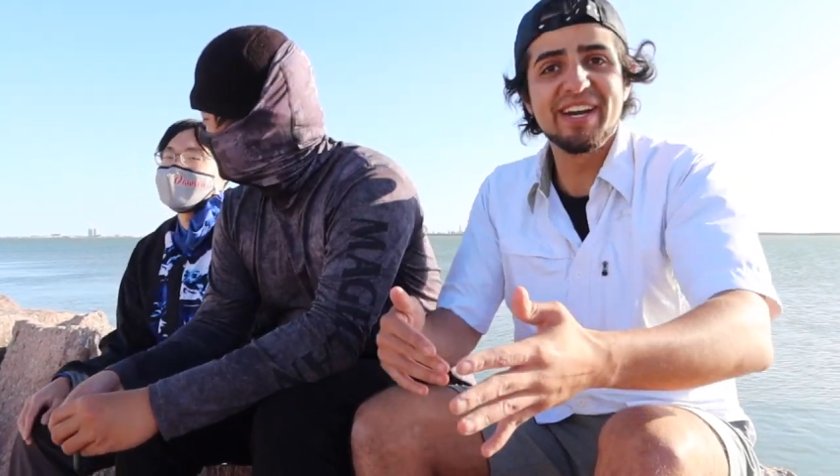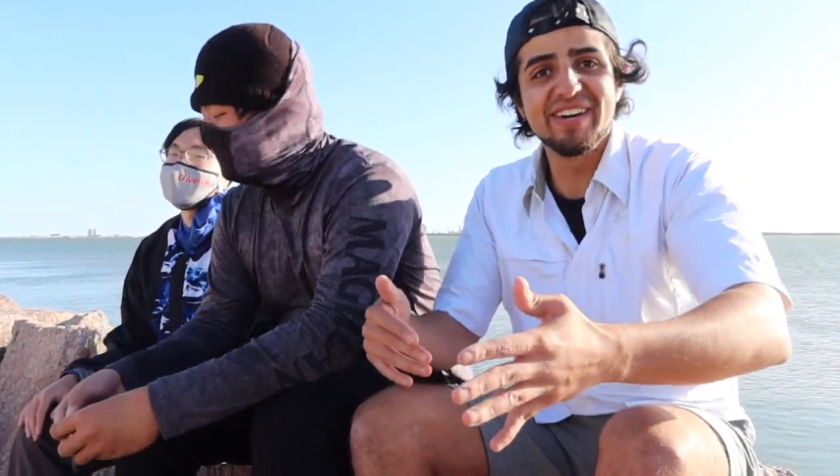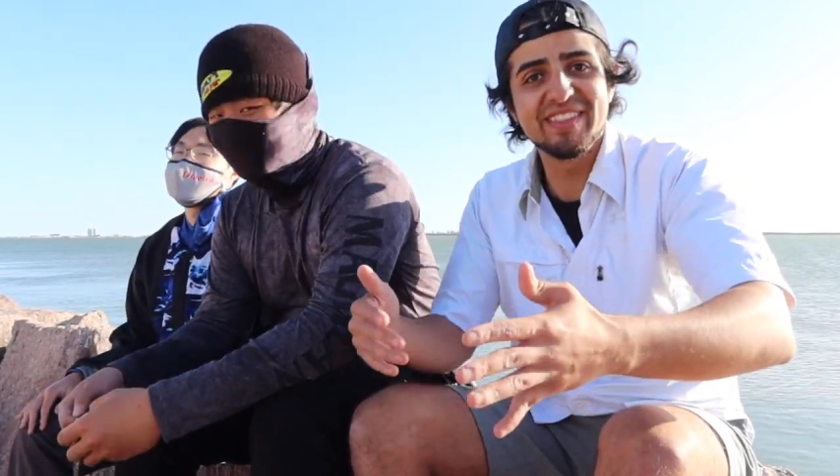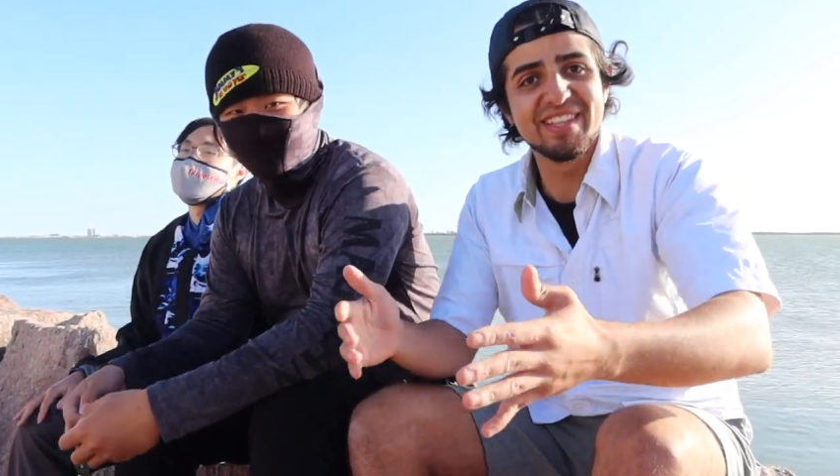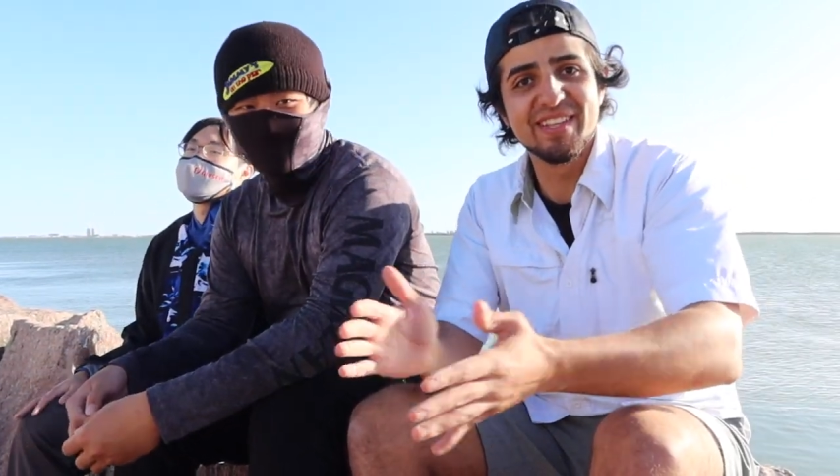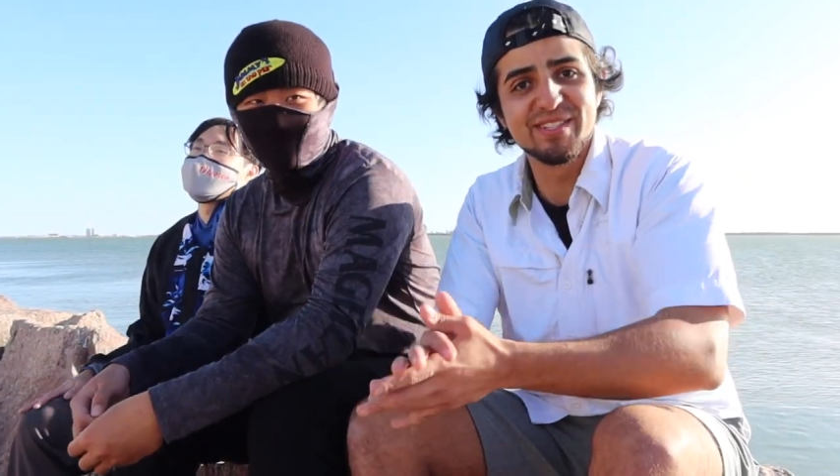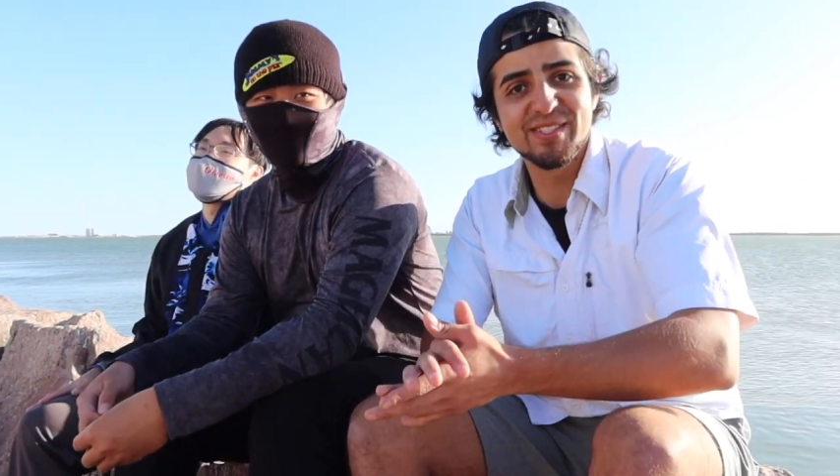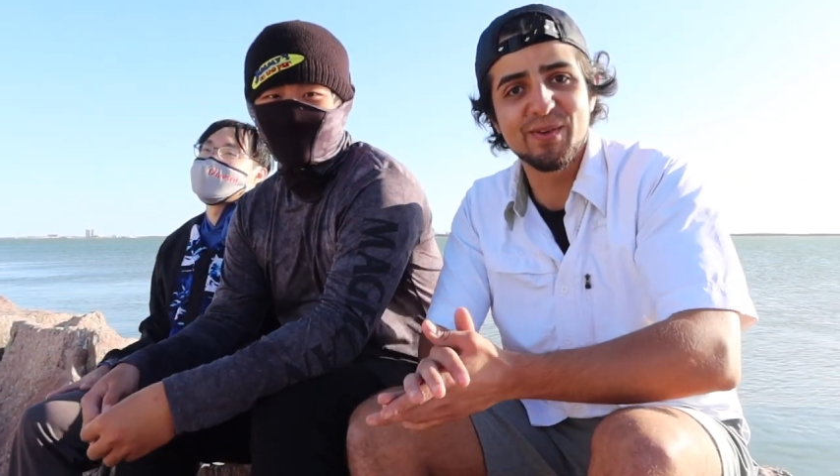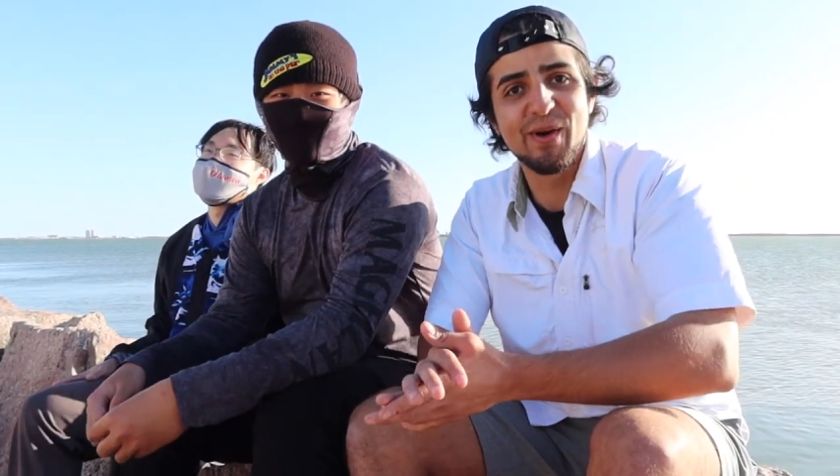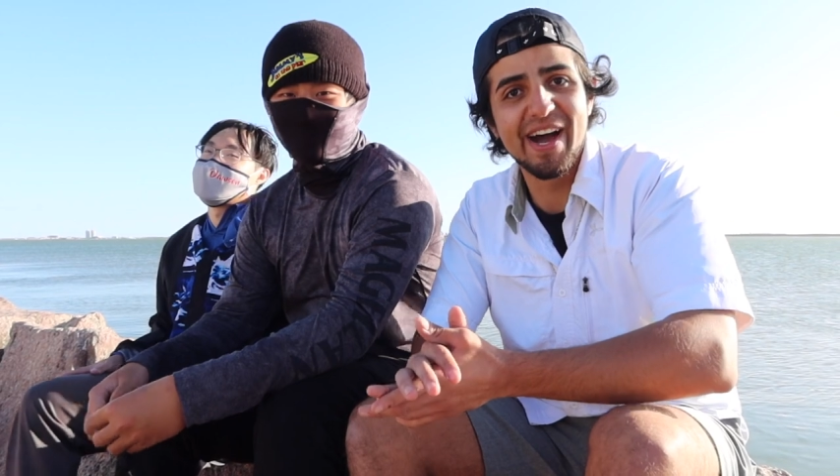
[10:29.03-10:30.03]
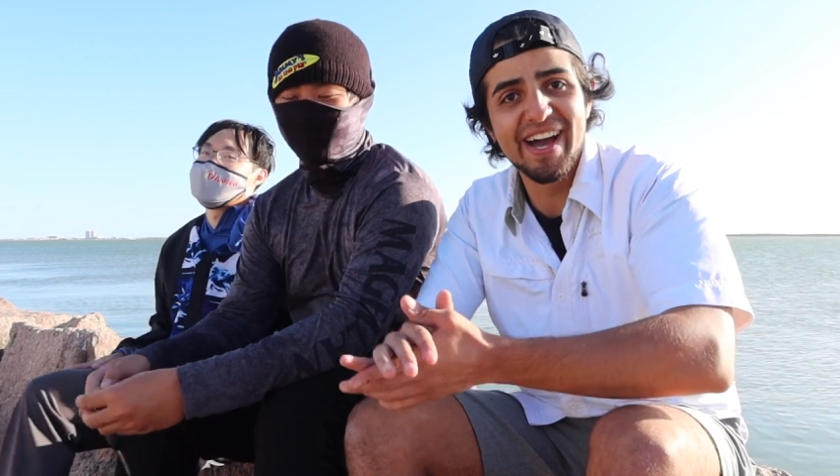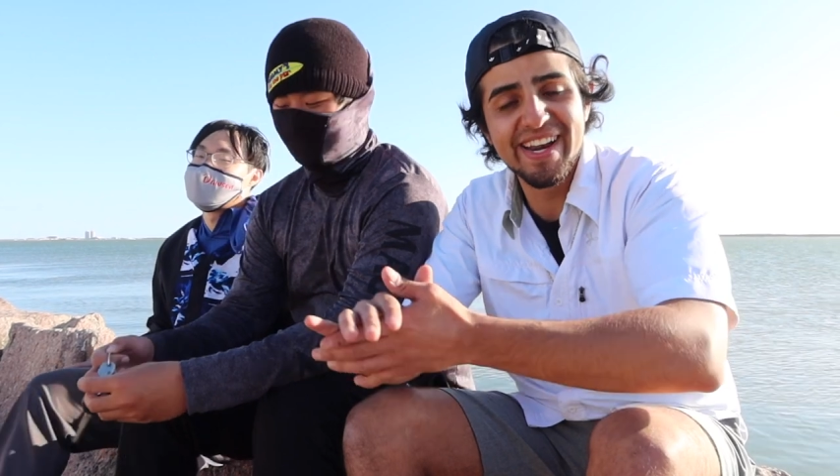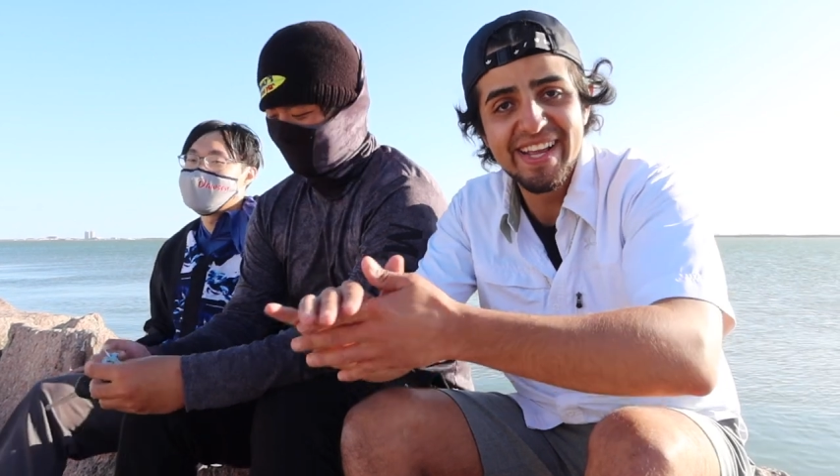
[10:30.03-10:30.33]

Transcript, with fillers: here, the little squad.